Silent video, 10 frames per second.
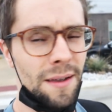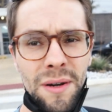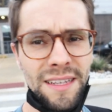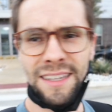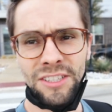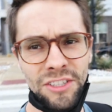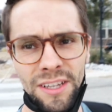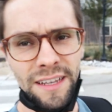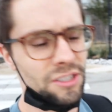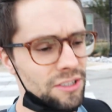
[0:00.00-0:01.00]
But it's
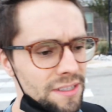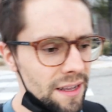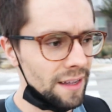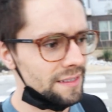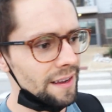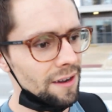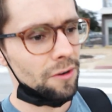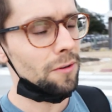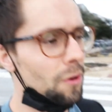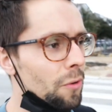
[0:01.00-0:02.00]
just nuts
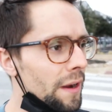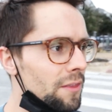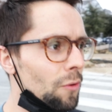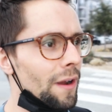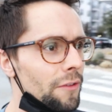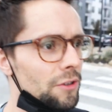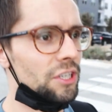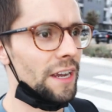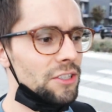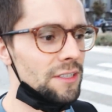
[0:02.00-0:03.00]
how quick the weather
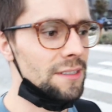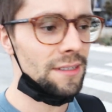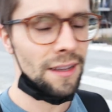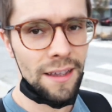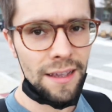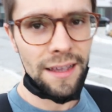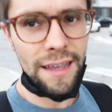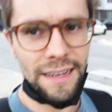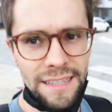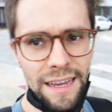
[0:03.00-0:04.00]
changes
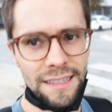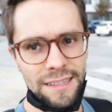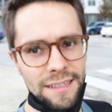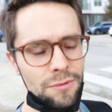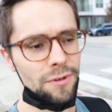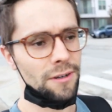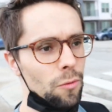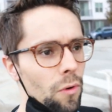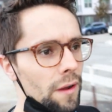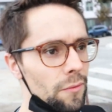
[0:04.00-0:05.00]
in Texas, where
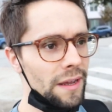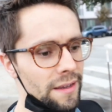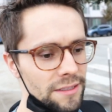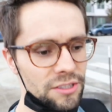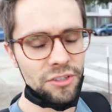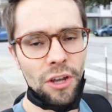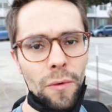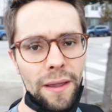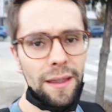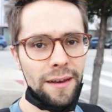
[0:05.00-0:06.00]
one week it's
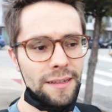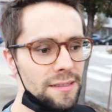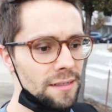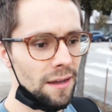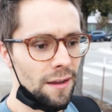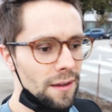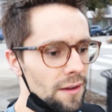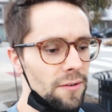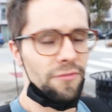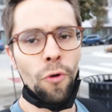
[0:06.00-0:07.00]
snowing and it's
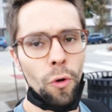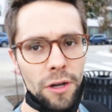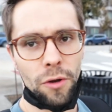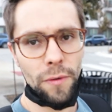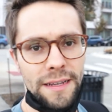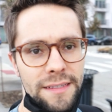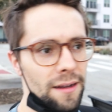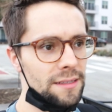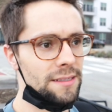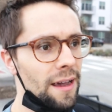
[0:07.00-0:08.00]
4 degrees
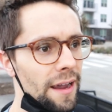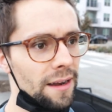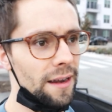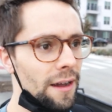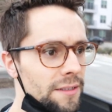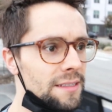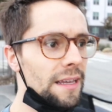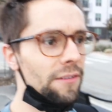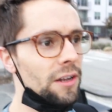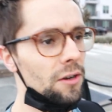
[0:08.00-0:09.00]
outside and now it's
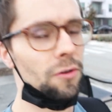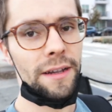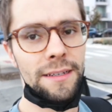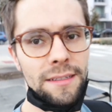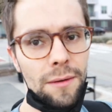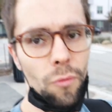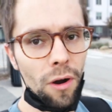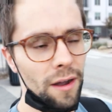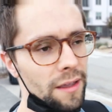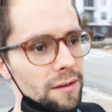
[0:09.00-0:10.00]
70 degrees and I'm
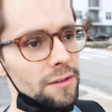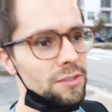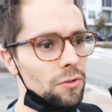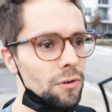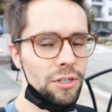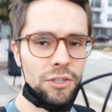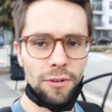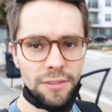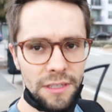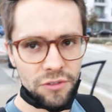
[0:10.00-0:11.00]
walking to the store in a
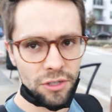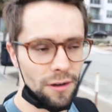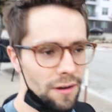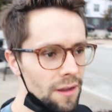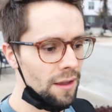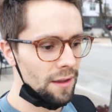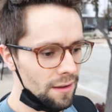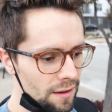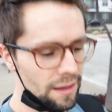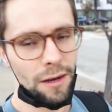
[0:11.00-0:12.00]
short sleeve shirt
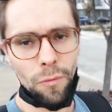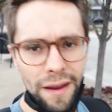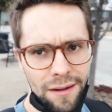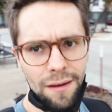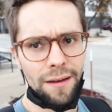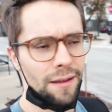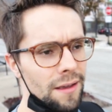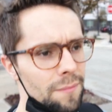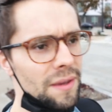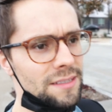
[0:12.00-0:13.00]
getting rained on.
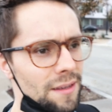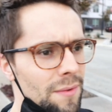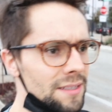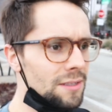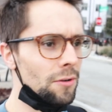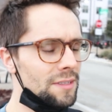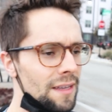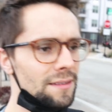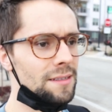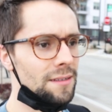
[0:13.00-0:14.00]
It makes no
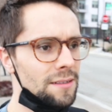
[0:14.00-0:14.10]
sense.